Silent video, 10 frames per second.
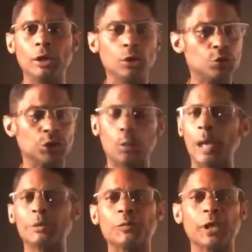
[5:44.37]
who's a
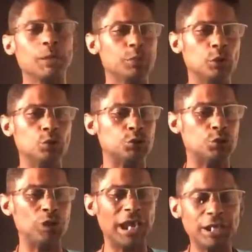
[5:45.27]
web developer who's
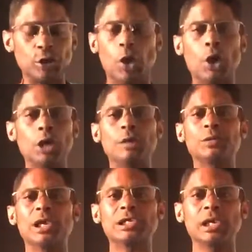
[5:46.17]
creating all of
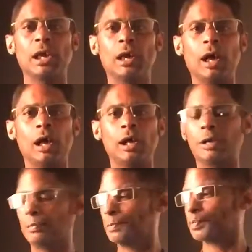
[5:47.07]
this,
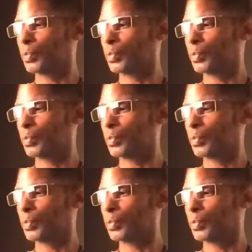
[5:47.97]
who